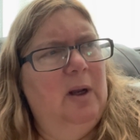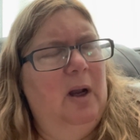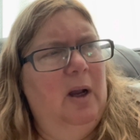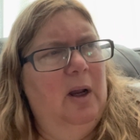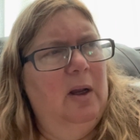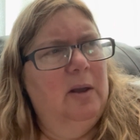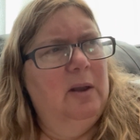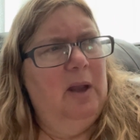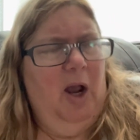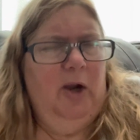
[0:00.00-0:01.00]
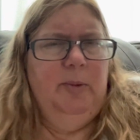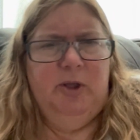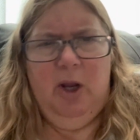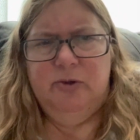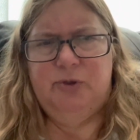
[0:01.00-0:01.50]
Howdy
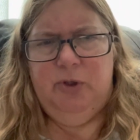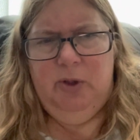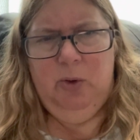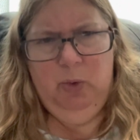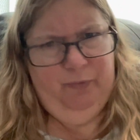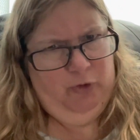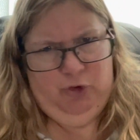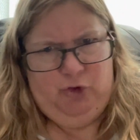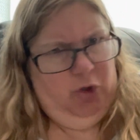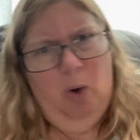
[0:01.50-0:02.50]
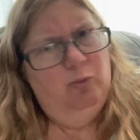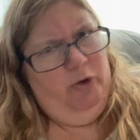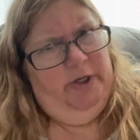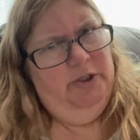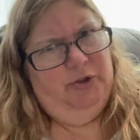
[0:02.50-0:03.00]
Mikowski, who for some
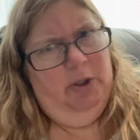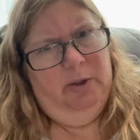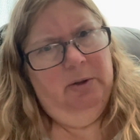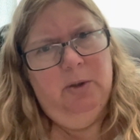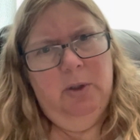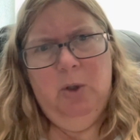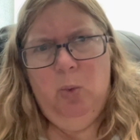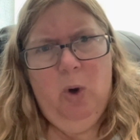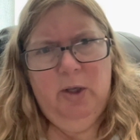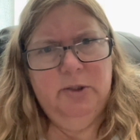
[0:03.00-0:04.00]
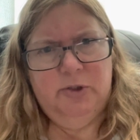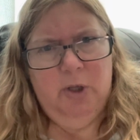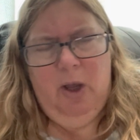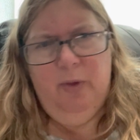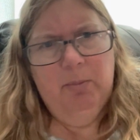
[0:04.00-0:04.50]
reason was
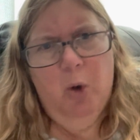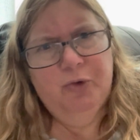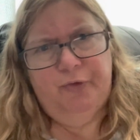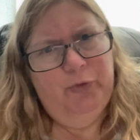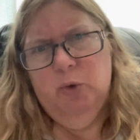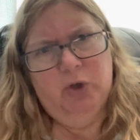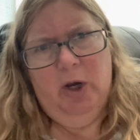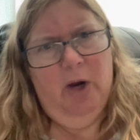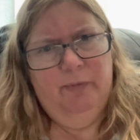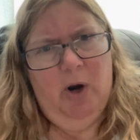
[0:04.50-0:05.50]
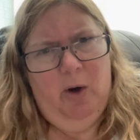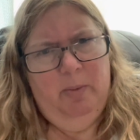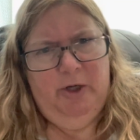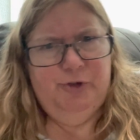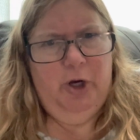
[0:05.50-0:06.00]
the most views I ever had on
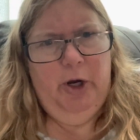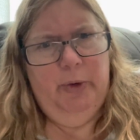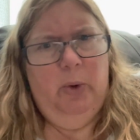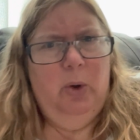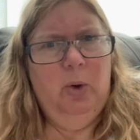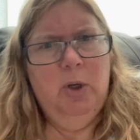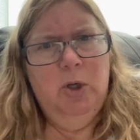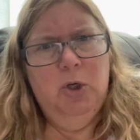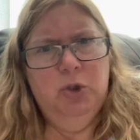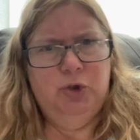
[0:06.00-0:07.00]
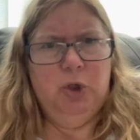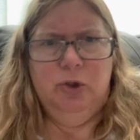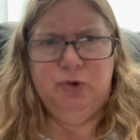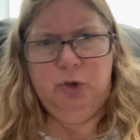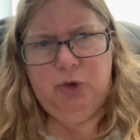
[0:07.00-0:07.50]
my channel,
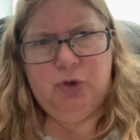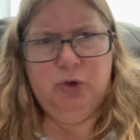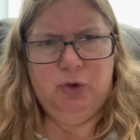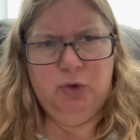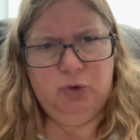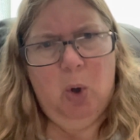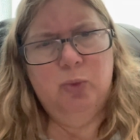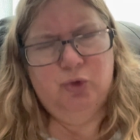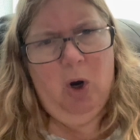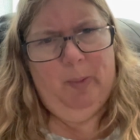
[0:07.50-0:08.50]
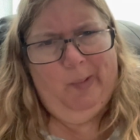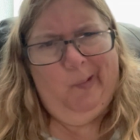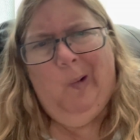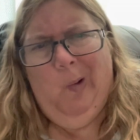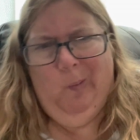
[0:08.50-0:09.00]
says that this is a soul trapper.